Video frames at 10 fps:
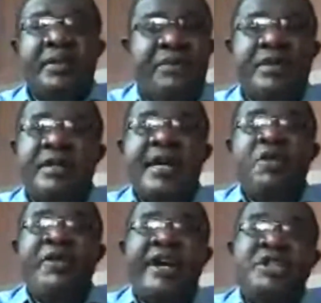and we are
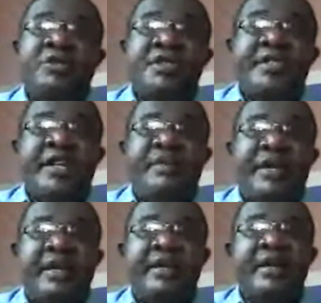just 3 million.
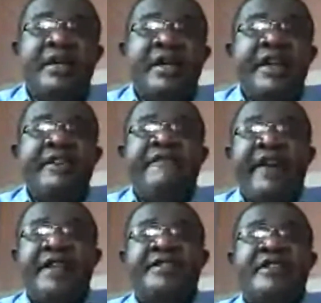Divide
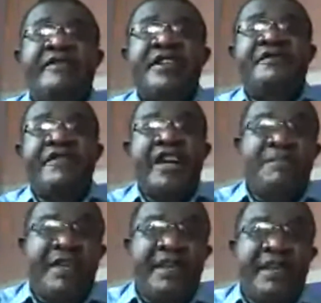75 million
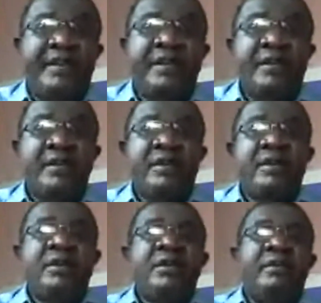
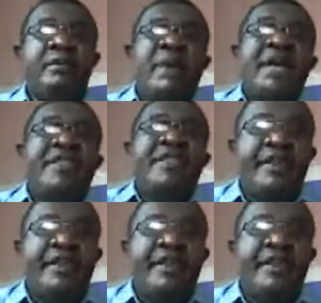by 3.